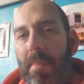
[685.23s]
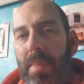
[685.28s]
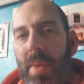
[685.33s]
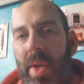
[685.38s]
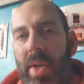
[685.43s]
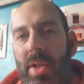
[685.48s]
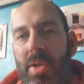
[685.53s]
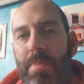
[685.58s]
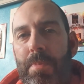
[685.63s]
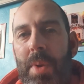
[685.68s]

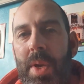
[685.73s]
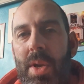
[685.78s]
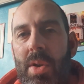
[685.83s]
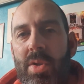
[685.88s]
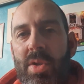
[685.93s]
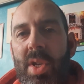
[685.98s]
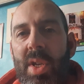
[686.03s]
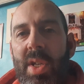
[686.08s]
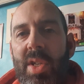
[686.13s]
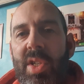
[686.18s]
is
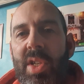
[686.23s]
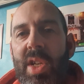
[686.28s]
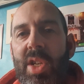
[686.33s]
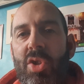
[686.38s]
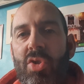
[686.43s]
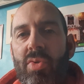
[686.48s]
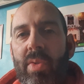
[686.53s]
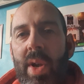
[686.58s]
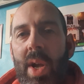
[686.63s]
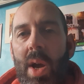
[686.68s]
because of this
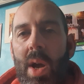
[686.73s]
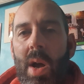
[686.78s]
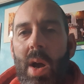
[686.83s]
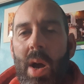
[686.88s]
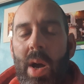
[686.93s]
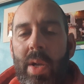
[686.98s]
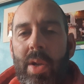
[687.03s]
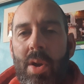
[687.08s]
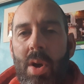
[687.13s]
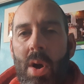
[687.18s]
injury.
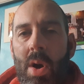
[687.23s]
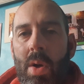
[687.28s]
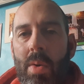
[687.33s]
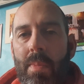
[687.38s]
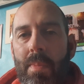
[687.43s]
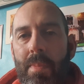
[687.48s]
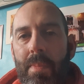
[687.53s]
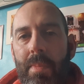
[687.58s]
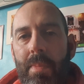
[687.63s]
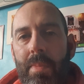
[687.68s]
I
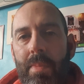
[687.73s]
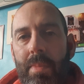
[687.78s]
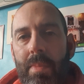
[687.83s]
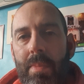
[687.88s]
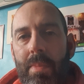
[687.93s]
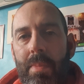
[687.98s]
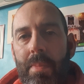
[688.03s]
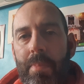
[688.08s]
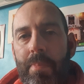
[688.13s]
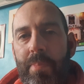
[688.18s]
can't
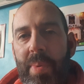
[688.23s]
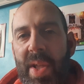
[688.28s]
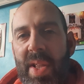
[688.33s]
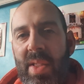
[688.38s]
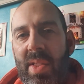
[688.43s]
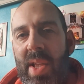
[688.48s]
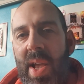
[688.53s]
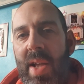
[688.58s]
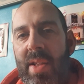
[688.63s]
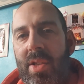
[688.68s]

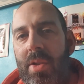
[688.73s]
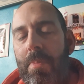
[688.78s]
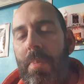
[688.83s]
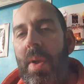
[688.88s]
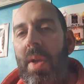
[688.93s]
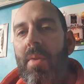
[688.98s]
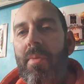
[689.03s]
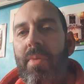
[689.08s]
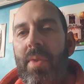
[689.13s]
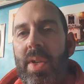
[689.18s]
bend down to
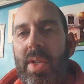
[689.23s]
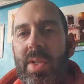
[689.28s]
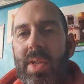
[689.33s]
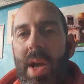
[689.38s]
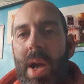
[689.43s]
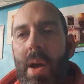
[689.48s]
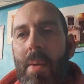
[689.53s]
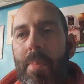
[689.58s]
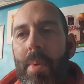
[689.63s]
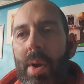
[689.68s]
pick things
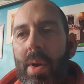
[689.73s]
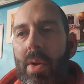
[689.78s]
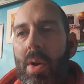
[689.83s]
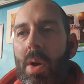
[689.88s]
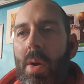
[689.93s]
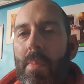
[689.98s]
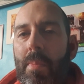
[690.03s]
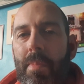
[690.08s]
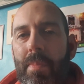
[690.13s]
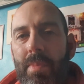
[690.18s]
up. I
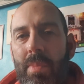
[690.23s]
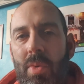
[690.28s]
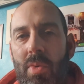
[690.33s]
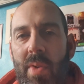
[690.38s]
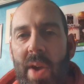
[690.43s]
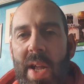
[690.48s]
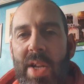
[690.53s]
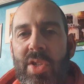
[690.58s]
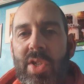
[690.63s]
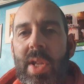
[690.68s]
can't
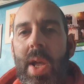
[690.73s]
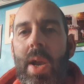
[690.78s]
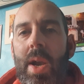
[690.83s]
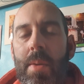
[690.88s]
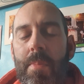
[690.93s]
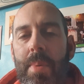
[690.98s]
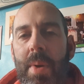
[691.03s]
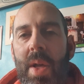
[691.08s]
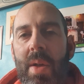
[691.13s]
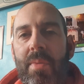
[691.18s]
crouch down
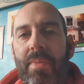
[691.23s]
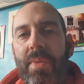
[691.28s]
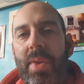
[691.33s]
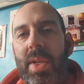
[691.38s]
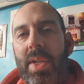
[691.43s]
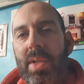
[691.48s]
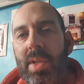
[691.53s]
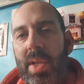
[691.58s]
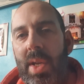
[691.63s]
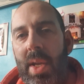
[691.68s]
to plug
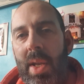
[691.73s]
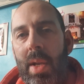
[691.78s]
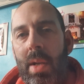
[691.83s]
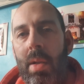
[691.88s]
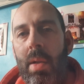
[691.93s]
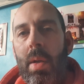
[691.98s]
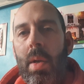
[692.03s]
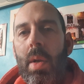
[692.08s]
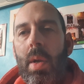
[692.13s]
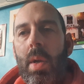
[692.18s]
things
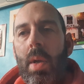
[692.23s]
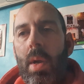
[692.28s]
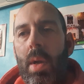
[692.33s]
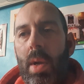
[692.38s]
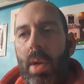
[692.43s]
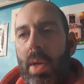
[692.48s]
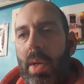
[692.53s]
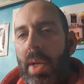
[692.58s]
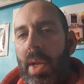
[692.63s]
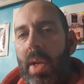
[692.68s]
in.
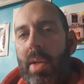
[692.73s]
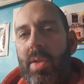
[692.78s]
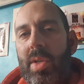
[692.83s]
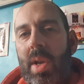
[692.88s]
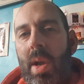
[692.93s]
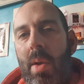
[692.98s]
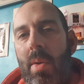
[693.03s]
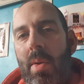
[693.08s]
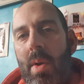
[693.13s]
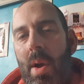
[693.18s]
You know,
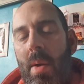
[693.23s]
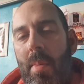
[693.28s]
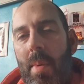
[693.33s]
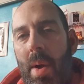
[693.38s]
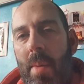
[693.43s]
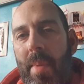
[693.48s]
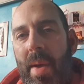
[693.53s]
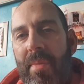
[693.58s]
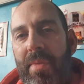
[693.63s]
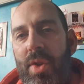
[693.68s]
so
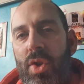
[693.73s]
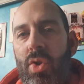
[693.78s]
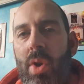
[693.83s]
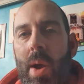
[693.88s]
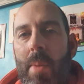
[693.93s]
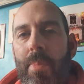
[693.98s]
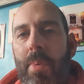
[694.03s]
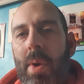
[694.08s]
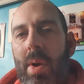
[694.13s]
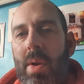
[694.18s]
I'm having
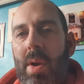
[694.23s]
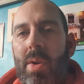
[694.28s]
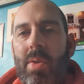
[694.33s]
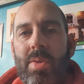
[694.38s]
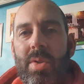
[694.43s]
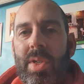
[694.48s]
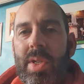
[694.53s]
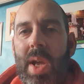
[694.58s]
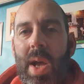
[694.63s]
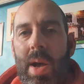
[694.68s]
trouble. I
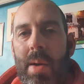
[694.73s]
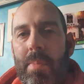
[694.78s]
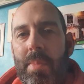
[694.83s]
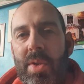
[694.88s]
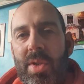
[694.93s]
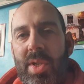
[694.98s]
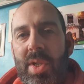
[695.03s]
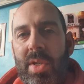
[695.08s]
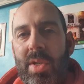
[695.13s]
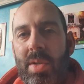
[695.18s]
can't set up
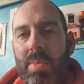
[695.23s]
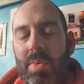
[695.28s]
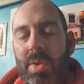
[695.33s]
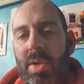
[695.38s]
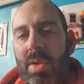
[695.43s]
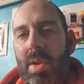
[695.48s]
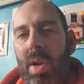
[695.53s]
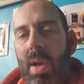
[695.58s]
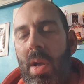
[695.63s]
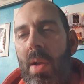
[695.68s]
my systems
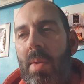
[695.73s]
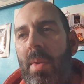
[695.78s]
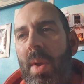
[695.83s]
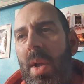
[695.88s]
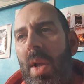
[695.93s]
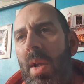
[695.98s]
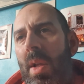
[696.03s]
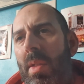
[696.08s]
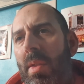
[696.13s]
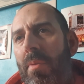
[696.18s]
because
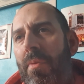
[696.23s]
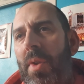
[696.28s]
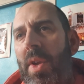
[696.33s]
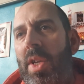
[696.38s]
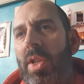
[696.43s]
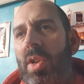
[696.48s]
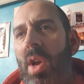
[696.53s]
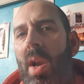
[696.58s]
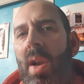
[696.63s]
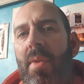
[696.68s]
the thing
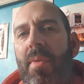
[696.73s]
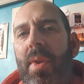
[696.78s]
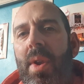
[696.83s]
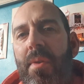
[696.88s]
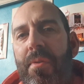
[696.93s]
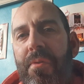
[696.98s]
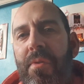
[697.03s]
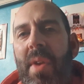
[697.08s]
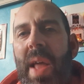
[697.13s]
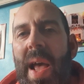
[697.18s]
is I live in
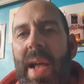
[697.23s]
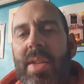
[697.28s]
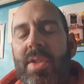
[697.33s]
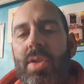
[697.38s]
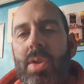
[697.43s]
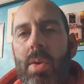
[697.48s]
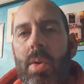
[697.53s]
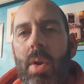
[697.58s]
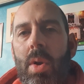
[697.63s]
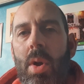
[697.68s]
a flat,
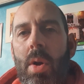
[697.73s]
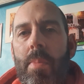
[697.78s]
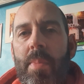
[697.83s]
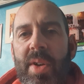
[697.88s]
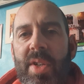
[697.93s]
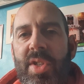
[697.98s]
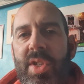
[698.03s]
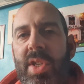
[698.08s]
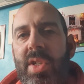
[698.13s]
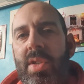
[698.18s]
so a lot of
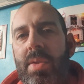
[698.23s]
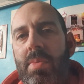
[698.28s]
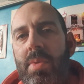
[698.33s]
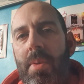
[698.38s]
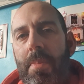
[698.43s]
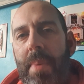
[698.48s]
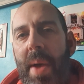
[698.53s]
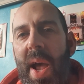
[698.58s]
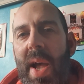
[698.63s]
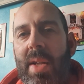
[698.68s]
my systems
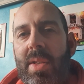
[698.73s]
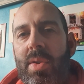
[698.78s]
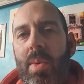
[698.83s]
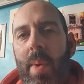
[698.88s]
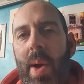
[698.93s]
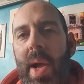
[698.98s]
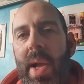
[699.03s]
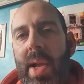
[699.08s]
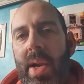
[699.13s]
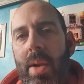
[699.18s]
are packed
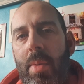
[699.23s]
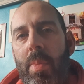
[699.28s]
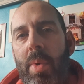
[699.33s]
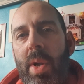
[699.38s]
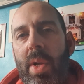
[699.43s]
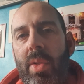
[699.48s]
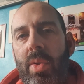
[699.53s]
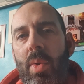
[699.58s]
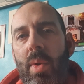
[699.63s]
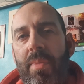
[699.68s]
away, and then
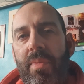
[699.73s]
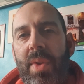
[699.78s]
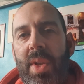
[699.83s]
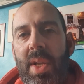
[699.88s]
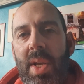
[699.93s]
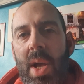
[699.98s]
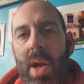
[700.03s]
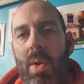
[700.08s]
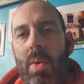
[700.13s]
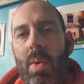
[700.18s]
when I do a
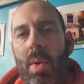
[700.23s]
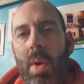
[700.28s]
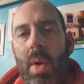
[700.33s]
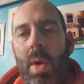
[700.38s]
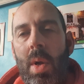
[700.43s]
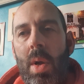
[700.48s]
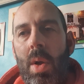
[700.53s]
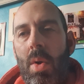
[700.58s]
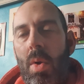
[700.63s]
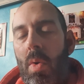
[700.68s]
video
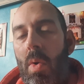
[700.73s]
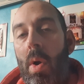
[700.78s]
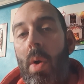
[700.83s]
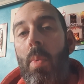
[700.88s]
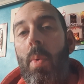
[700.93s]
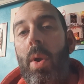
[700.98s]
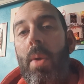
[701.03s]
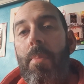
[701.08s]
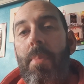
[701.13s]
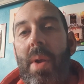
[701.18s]
or I
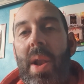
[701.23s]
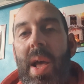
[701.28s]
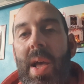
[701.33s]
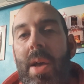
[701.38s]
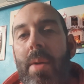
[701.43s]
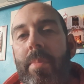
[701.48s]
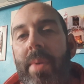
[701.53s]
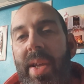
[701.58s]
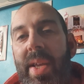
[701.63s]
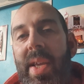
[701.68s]
want to play
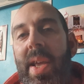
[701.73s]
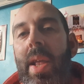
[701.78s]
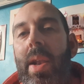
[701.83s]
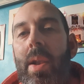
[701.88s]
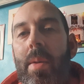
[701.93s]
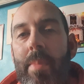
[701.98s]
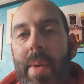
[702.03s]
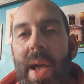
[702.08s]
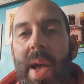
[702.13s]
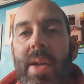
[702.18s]
them, I get
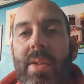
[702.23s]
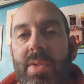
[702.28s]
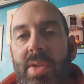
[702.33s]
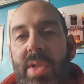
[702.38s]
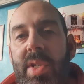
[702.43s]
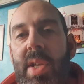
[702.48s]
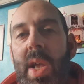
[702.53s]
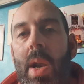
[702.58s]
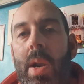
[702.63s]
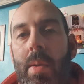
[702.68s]
them out and
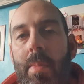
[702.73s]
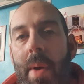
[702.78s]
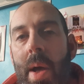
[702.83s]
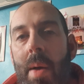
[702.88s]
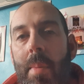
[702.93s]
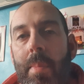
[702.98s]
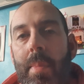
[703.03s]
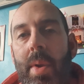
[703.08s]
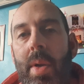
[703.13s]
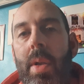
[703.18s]
set them
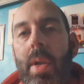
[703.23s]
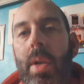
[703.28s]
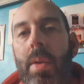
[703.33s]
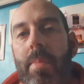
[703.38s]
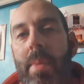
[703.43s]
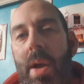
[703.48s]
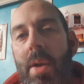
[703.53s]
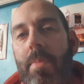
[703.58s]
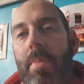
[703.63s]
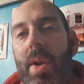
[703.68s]
up, and at the
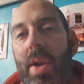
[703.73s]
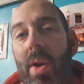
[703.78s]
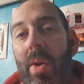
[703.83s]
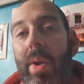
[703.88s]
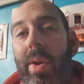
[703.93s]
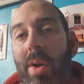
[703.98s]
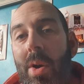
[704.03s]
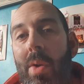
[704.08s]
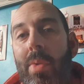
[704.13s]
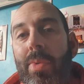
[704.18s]
moment
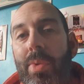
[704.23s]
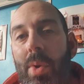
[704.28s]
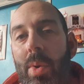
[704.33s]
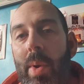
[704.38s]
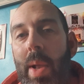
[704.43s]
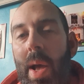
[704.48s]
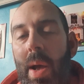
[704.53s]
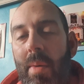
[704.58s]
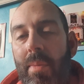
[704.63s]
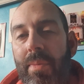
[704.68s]
I can't do
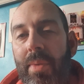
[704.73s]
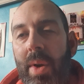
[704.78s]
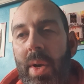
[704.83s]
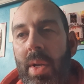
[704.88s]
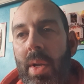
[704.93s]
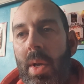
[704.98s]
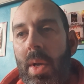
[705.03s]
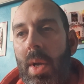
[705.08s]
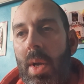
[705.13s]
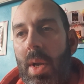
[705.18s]
that. I'm
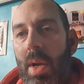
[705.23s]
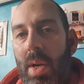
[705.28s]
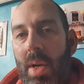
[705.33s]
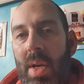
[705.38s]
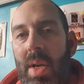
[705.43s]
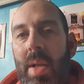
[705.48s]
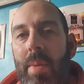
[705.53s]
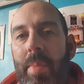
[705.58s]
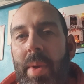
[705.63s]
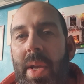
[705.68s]
very
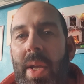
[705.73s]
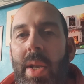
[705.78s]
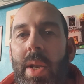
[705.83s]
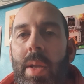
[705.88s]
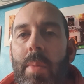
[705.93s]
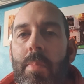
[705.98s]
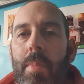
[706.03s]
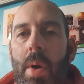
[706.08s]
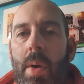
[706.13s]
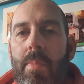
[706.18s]
limited
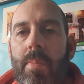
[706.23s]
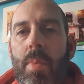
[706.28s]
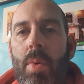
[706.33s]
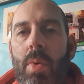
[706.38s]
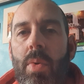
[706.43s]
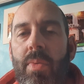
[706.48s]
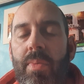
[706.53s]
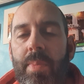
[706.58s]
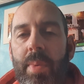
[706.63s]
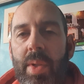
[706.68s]
in my
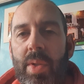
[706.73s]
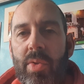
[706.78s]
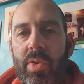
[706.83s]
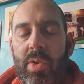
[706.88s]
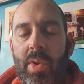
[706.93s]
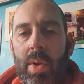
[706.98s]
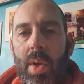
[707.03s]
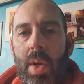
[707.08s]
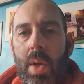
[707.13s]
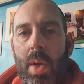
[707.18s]
movements.
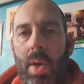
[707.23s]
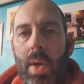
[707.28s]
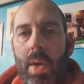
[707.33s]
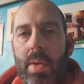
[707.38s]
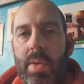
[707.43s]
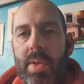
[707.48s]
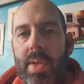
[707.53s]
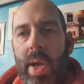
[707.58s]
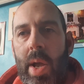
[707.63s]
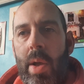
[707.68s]

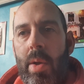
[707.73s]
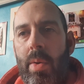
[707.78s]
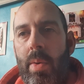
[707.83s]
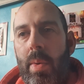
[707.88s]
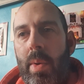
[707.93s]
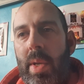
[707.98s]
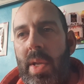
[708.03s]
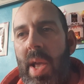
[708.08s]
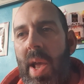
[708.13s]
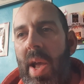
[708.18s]
So
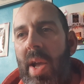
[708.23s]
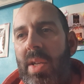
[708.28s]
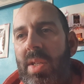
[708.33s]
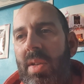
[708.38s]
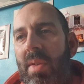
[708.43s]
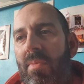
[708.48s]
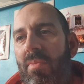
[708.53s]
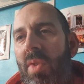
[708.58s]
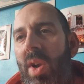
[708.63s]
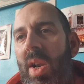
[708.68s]
yeah,
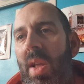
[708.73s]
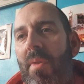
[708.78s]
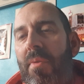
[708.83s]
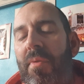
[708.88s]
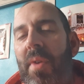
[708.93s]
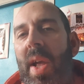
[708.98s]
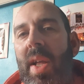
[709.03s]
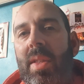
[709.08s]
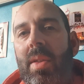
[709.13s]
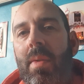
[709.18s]
it's really
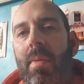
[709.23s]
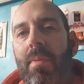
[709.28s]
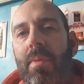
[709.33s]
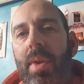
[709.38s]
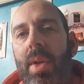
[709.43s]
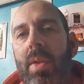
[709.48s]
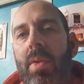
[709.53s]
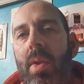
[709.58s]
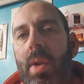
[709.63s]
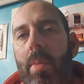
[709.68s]
affecting
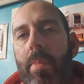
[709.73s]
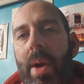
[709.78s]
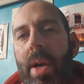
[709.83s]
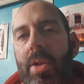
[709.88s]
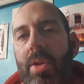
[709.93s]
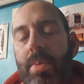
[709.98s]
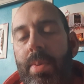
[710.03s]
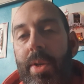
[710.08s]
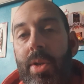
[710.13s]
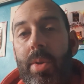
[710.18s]
things at the
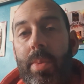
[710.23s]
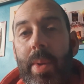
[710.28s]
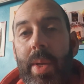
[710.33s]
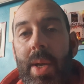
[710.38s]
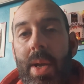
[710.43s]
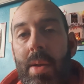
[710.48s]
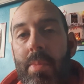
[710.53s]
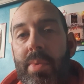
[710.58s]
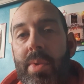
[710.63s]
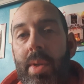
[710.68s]
moment, especially when
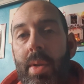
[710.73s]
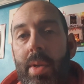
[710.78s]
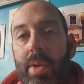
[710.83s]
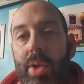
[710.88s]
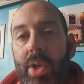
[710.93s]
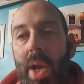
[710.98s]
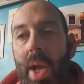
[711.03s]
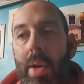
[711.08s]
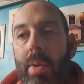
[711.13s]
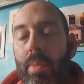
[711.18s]
it comes to the
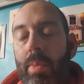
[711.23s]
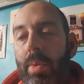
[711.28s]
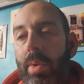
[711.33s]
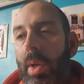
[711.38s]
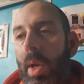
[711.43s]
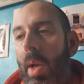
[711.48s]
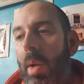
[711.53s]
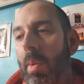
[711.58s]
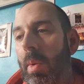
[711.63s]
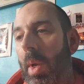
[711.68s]
channel.
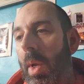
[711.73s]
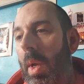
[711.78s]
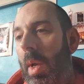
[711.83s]
So